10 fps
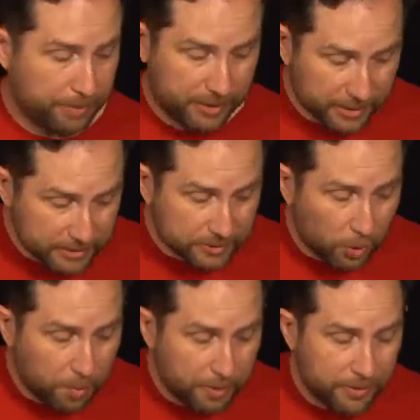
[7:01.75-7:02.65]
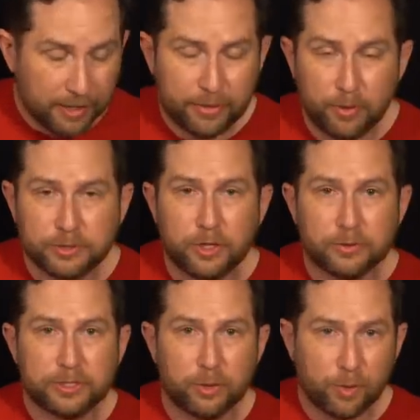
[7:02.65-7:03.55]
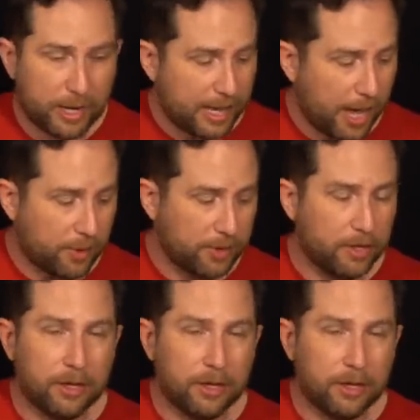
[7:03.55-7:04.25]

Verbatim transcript: because it's open, those notes can ring out,